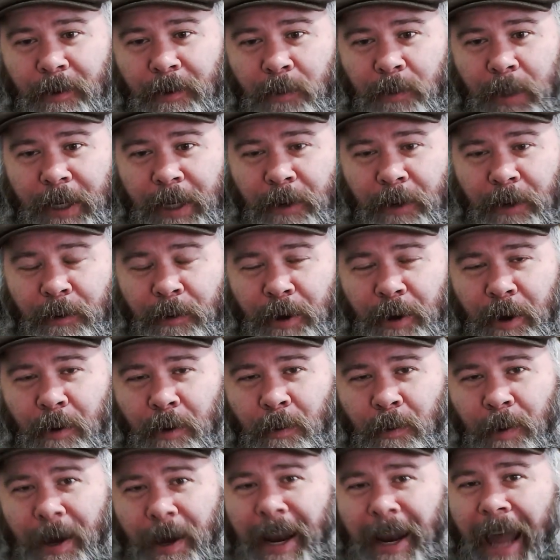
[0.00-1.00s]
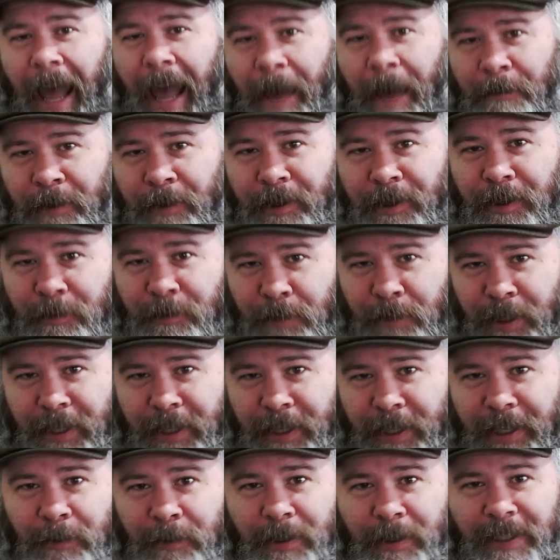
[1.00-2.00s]
we don't know what happened, but
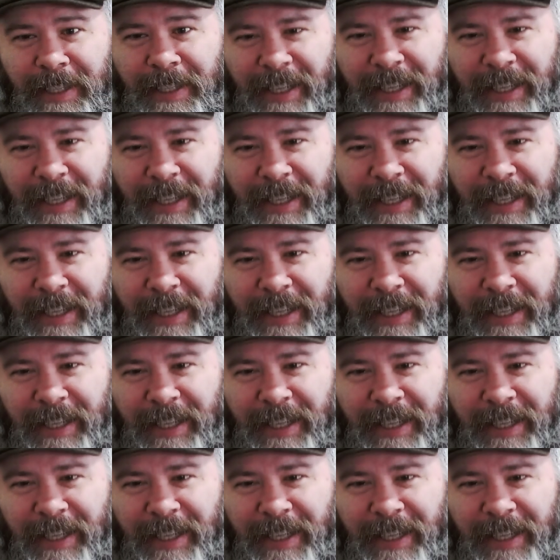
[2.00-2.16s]
it was